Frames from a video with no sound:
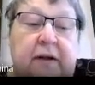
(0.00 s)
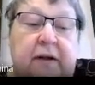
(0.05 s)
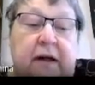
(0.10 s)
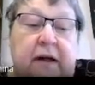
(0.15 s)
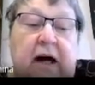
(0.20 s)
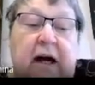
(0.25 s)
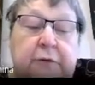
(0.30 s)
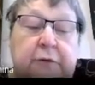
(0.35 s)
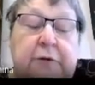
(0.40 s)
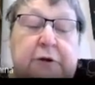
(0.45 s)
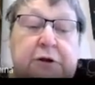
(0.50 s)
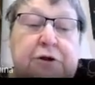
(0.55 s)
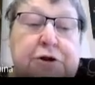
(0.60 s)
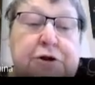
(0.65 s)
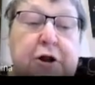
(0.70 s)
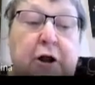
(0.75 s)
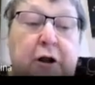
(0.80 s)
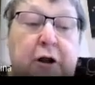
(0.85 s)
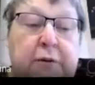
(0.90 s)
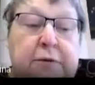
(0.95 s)
I will
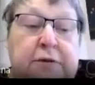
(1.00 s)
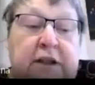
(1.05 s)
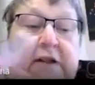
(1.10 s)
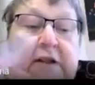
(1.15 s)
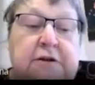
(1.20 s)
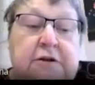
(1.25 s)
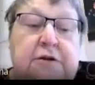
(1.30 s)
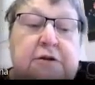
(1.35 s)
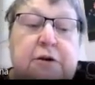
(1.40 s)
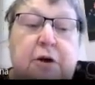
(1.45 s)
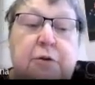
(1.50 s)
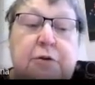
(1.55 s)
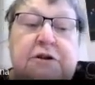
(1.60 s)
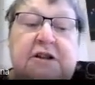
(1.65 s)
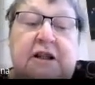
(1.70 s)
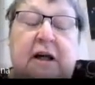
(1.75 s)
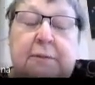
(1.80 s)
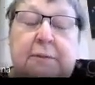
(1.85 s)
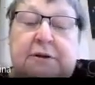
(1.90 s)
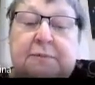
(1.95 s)
show that no
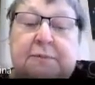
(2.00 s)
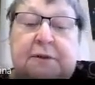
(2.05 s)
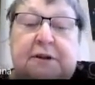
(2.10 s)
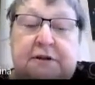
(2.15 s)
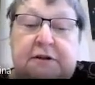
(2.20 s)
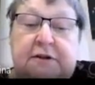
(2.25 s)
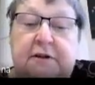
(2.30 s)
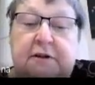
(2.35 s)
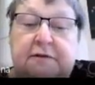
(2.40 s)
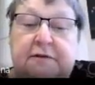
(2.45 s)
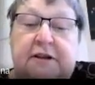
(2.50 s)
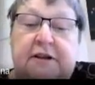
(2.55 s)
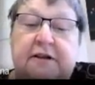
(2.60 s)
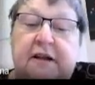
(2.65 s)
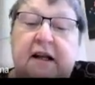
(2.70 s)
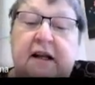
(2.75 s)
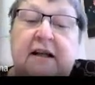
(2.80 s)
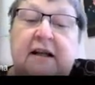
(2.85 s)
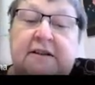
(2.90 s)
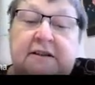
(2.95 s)
subspace of the
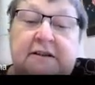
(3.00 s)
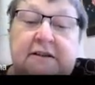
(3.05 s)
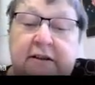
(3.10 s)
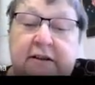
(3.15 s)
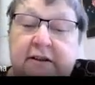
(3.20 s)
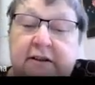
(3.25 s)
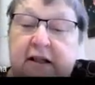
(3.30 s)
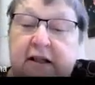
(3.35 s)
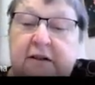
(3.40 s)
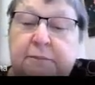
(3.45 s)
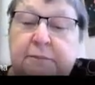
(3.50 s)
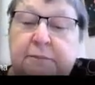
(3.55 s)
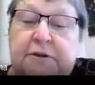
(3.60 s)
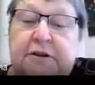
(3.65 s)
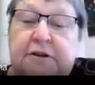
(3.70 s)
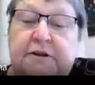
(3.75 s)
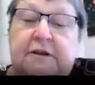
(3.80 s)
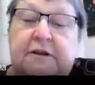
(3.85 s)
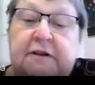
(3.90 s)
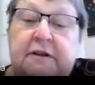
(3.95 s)
classical
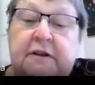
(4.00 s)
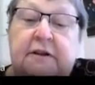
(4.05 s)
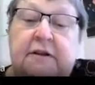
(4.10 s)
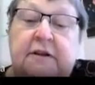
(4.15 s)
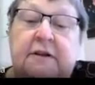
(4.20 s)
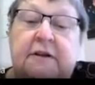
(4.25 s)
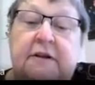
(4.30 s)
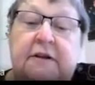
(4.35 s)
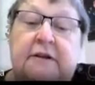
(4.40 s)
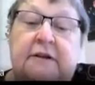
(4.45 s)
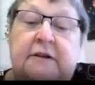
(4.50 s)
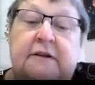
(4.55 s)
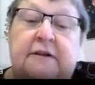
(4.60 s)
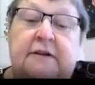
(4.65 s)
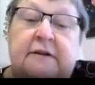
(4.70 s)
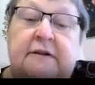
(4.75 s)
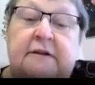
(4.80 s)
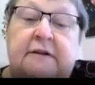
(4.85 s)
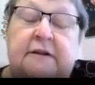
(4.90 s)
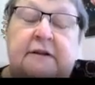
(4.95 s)
LP
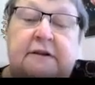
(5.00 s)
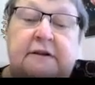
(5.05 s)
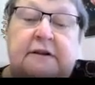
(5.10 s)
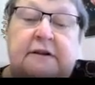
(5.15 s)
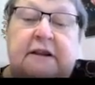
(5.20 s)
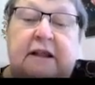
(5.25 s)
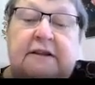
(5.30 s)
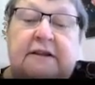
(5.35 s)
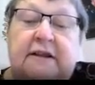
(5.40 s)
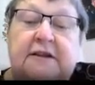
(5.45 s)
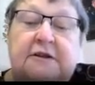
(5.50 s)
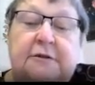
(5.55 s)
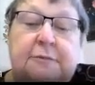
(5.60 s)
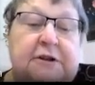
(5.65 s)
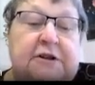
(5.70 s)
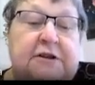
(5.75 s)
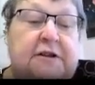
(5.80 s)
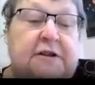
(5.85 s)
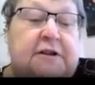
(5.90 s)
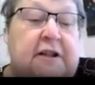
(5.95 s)
can
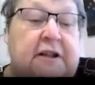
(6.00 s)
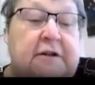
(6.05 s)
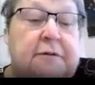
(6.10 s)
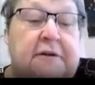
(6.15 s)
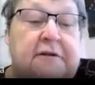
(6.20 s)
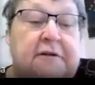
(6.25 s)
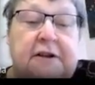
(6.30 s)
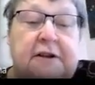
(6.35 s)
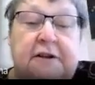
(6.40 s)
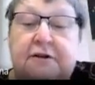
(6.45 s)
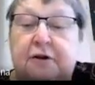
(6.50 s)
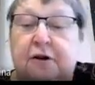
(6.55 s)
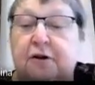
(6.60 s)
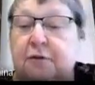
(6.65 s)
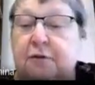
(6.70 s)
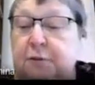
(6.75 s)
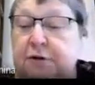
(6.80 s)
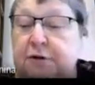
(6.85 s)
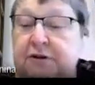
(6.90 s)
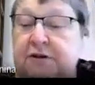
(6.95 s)
admit an equivalent
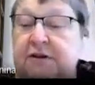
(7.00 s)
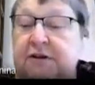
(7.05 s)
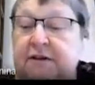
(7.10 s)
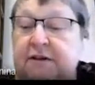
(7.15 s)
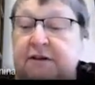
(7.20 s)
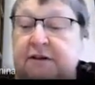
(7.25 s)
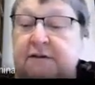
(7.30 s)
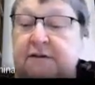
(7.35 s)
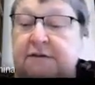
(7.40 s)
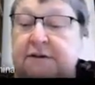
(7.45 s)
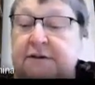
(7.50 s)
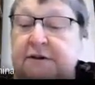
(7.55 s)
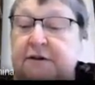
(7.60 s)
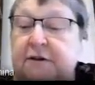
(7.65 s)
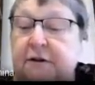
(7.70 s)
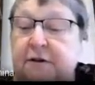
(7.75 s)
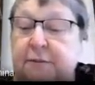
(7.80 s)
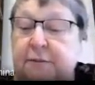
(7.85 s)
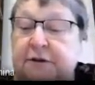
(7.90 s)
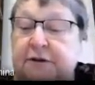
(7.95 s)
almost transitive
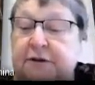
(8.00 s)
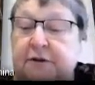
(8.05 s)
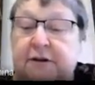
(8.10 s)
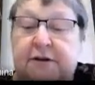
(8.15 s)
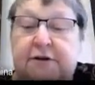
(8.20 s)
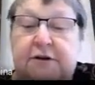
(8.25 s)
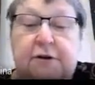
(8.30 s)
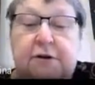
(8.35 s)
renorming, right?